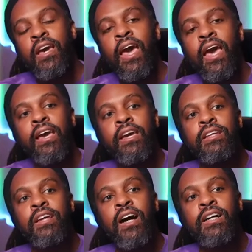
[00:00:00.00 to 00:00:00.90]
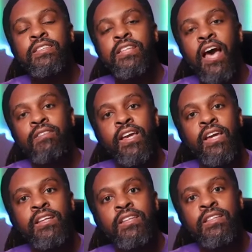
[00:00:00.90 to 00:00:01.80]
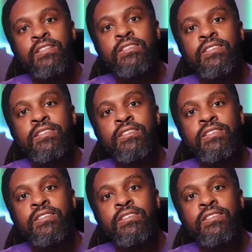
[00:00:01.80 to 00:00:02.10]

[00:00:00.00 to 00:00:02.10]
And us navigating this